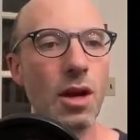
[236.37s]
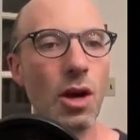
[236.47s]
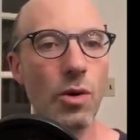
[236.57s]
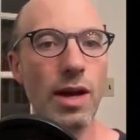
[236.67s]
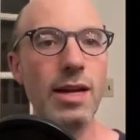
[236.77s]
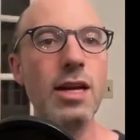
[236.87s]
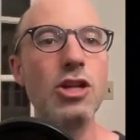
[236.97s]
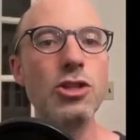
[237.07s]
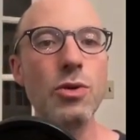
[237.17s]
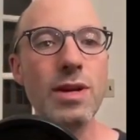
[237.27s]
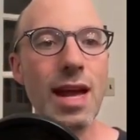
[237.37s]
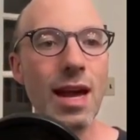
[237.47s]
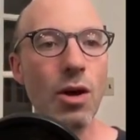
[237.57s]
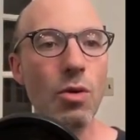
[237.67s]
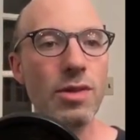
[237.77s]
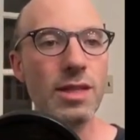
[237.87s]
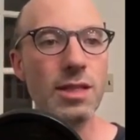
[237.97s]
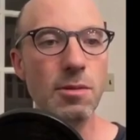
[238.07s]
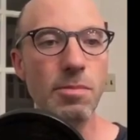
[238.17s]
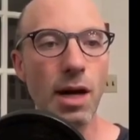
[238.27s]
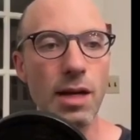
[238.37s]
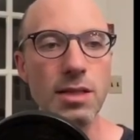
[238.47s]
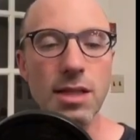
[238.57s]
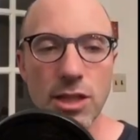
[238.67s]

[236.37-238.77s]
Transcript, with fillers: Okay, so now this compiles.